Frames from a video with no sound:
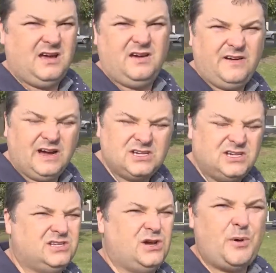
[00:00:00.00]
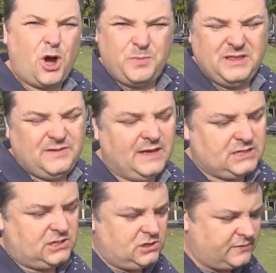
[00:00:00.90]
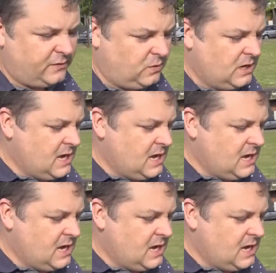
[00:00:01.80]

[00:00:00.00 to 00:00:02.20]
function, so I'm hoping that that's useful.